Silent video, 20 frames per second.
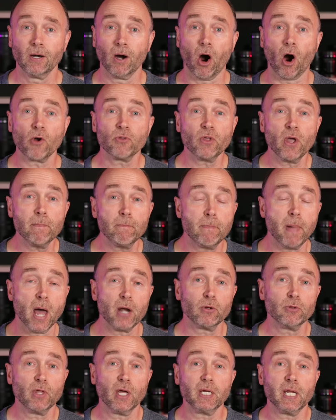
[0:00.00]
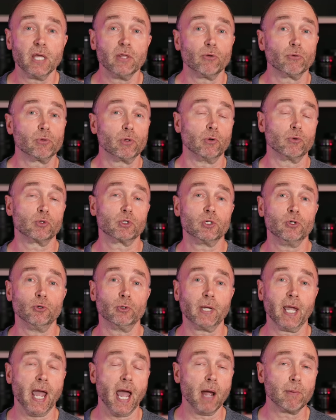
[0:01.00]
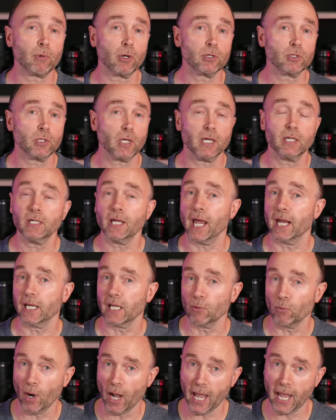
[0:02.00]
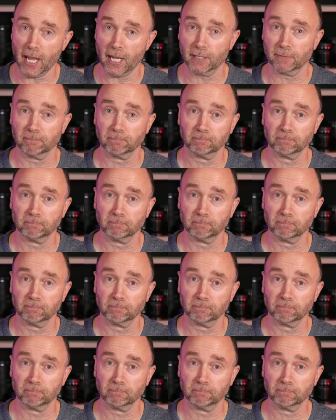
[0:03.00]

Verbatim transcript: are they better than either of those two cameras in any way?